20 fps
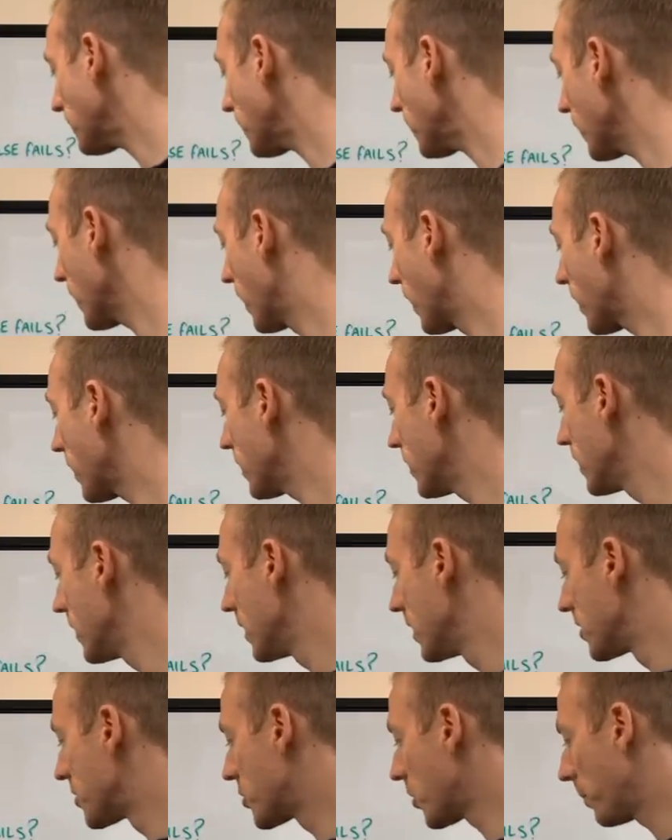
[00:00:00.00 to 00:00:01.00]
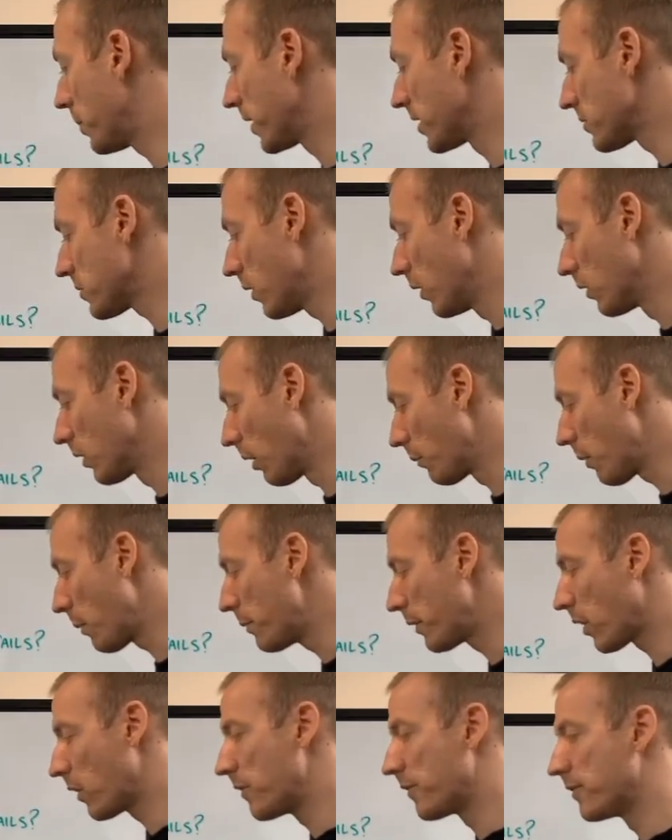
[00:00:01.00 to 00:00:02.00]
Okay, shopping as well. Like when we
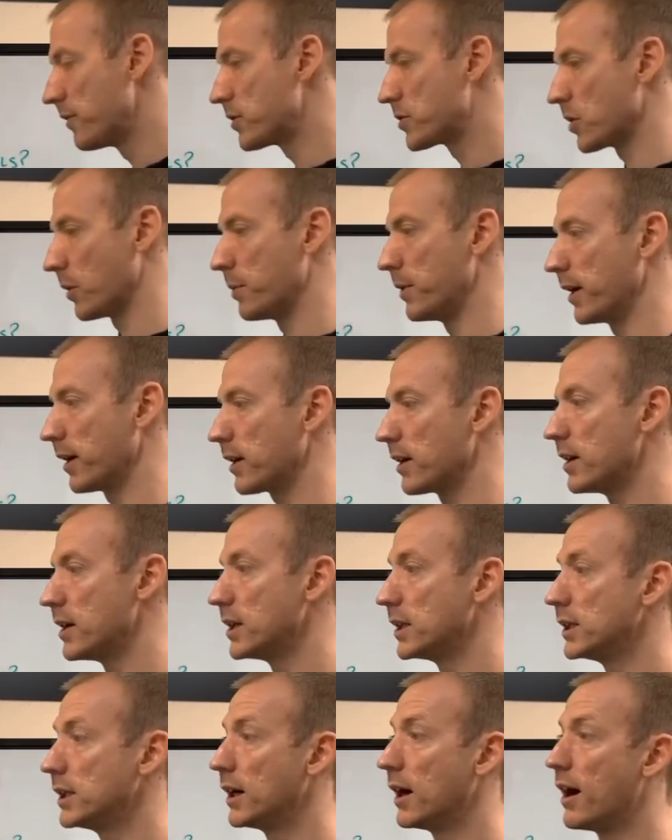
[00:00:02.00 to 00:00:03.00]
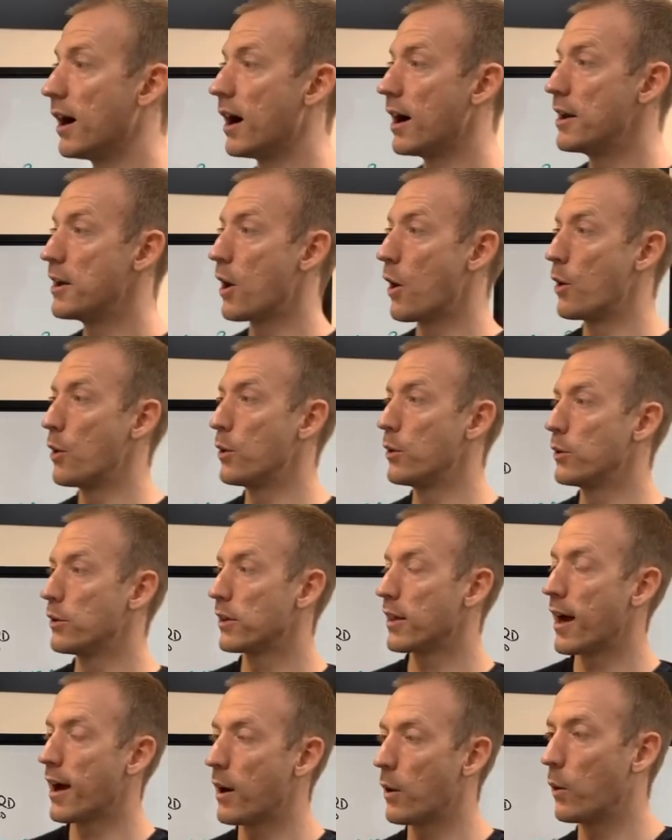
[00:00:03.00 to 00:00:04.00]
go food shopping, I know
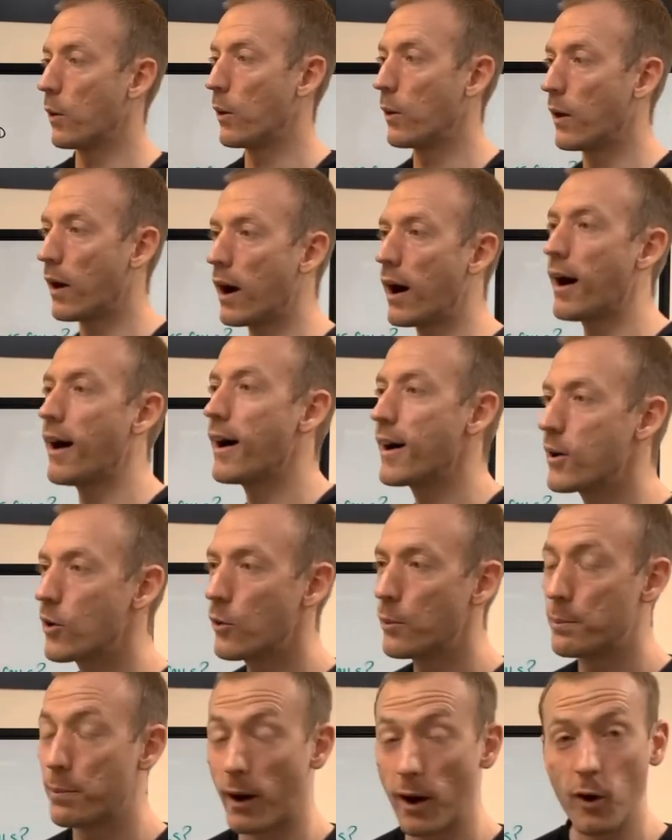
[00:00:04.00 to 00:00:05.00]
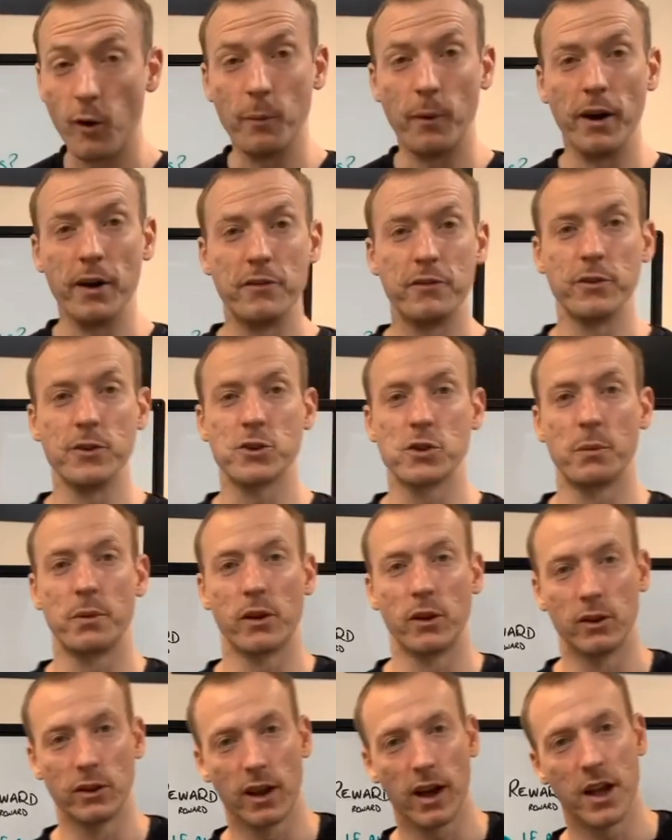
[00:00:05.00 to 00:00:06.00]
that I will buy all my food shopping
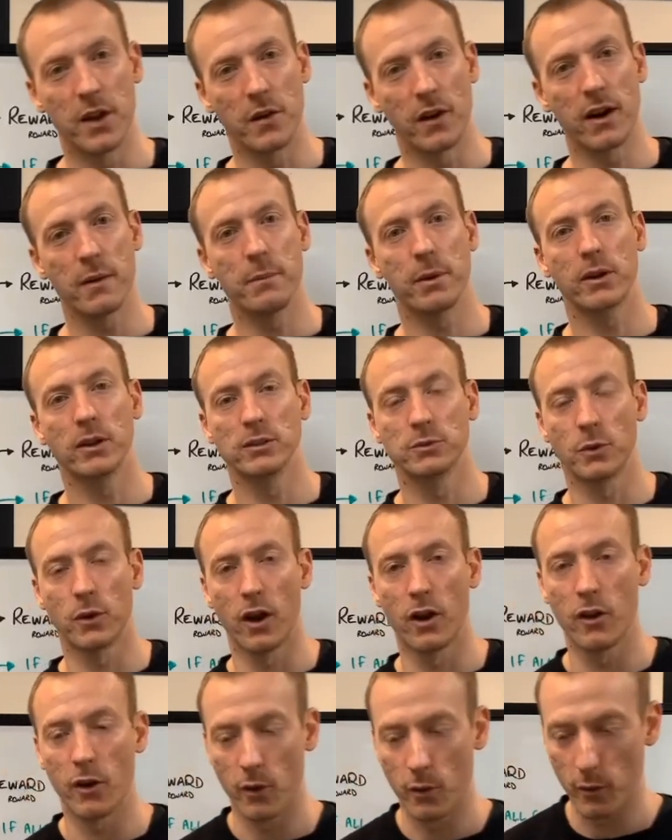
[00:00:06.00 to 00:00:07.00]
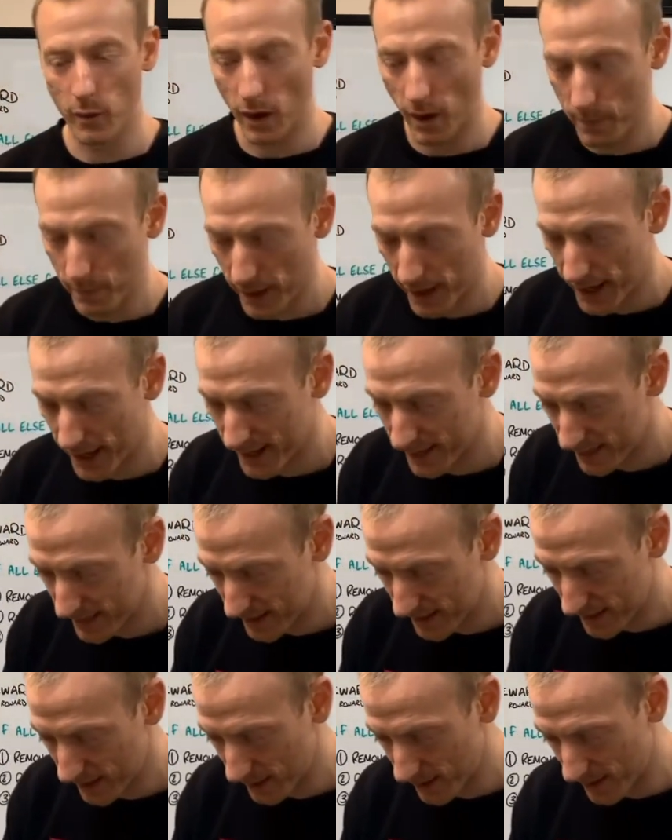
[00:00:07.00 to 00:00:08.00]
online, right? Because when I'm in
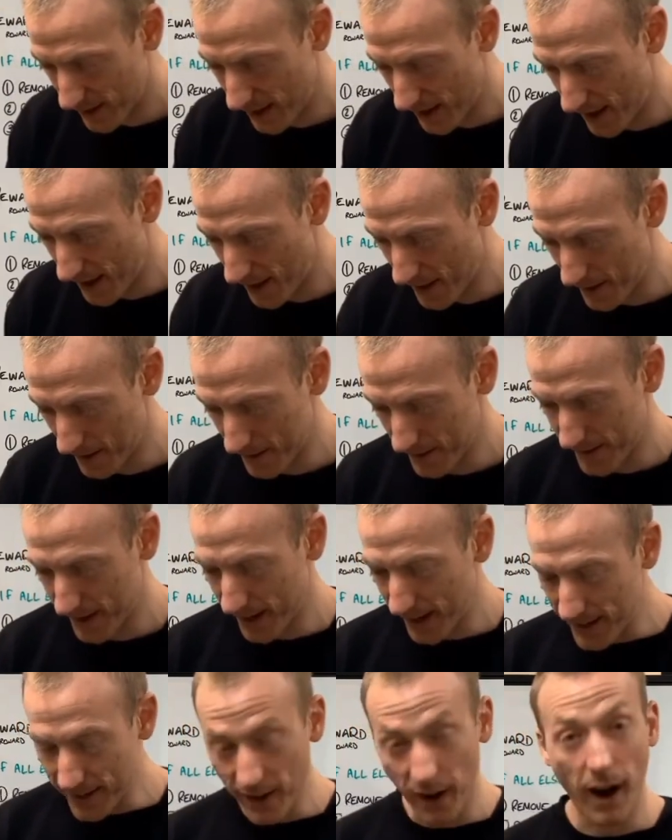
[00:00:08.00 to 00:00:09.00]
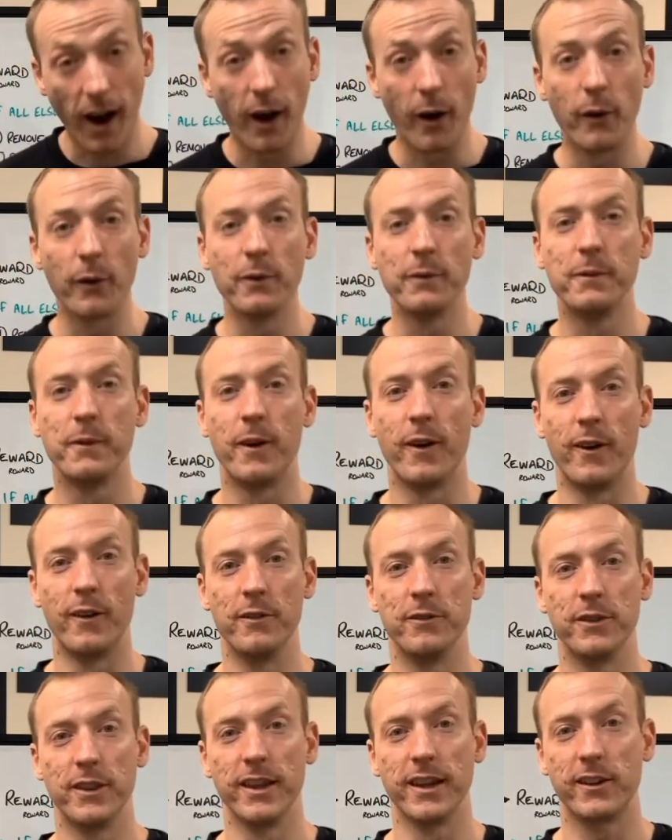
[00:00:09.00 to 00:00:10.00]
the aisle of
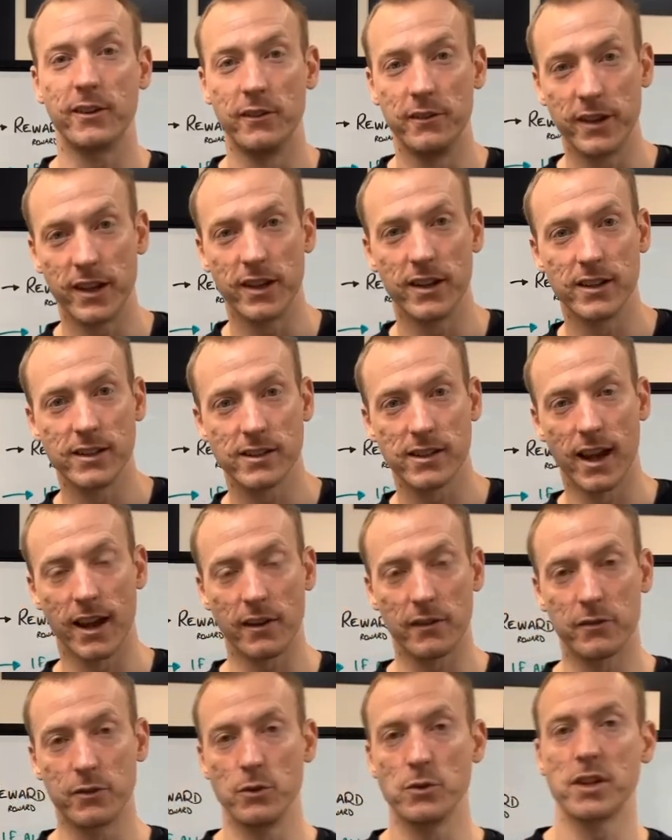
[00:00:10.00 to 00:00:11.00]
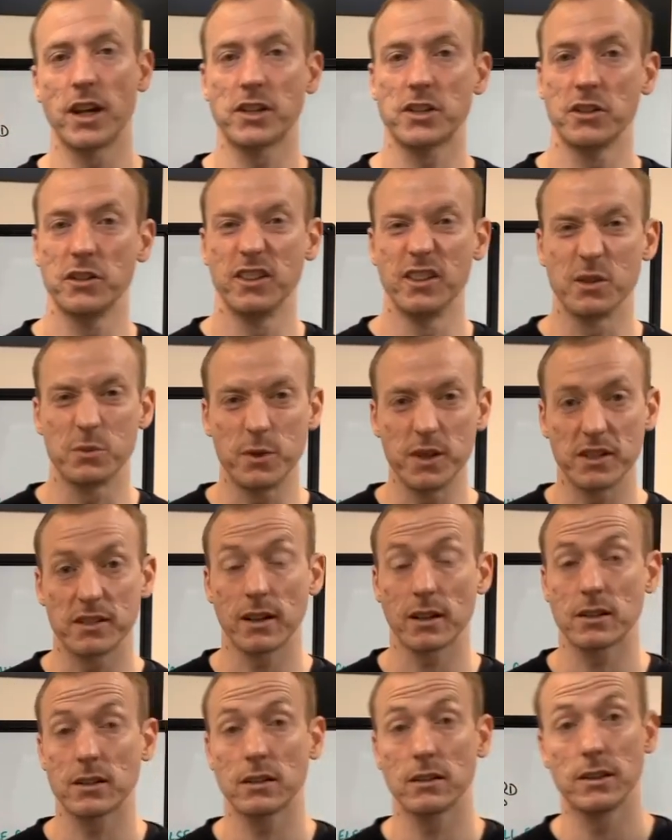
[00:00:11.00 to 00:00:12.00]
the convenience, like food section, the sweet
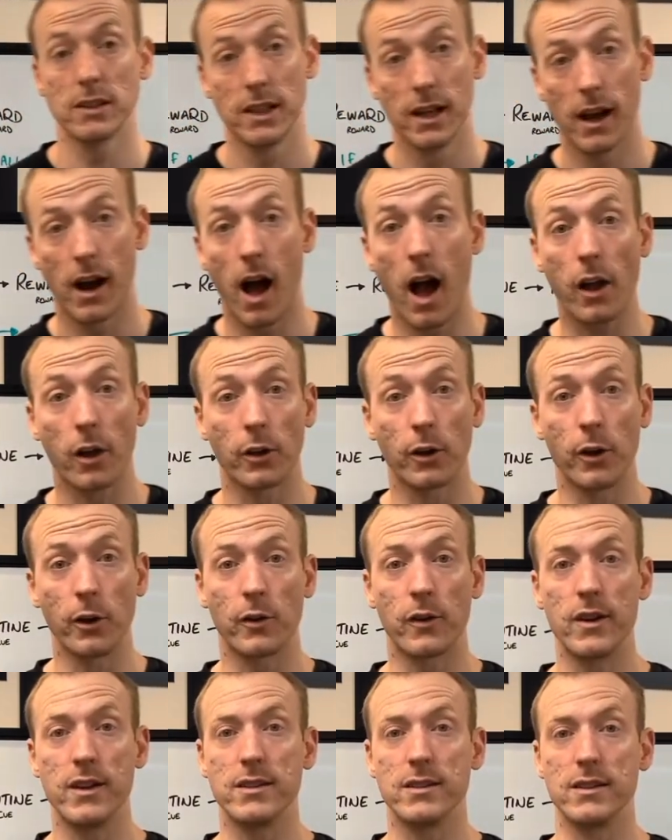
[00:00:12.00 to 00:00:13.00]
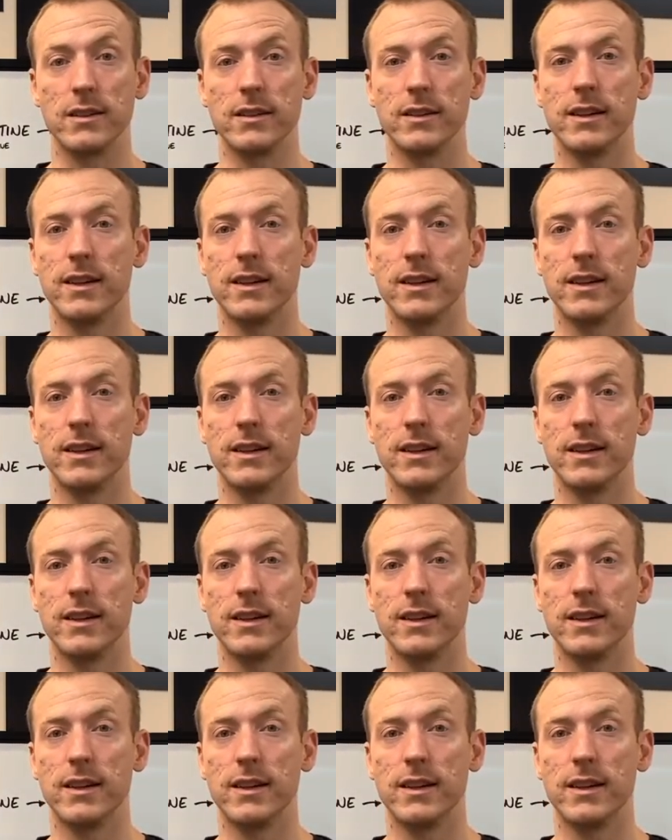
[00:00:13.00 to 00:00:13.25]
section, I could go crazy.